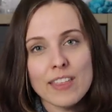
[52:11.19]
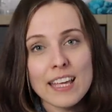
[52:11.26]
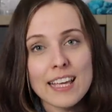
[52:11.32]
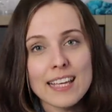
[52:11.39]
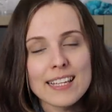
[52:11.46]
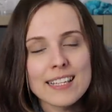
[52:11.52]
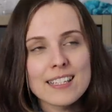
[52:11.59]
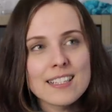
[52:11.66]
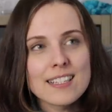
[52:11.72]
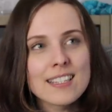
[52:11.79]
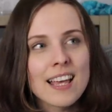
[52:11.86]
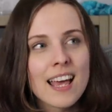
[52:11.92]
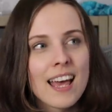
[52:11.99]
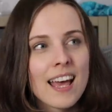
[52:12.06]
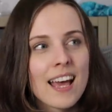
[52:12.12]

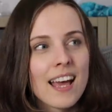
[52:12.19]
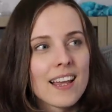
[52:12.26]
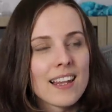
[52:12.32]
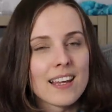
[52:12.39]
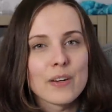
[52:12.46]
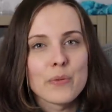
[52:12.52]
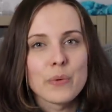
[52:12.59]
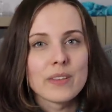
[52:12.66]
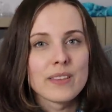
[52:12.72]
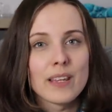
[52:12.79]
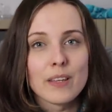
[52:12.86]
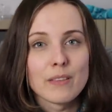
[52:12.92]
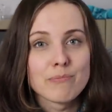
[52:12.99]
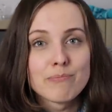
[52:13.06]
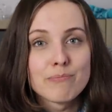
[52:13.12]
things like what
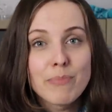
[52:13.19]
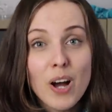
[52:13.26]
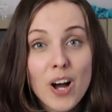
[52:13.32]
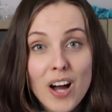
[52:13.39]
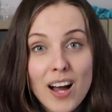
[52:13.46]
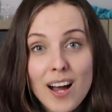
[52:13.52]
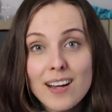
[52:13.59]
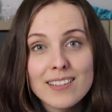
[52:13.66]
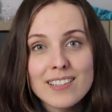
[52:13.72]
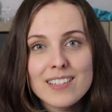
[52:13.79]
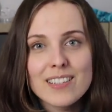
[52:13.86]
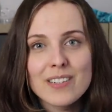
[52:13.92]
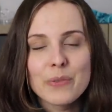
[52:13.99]
they bought,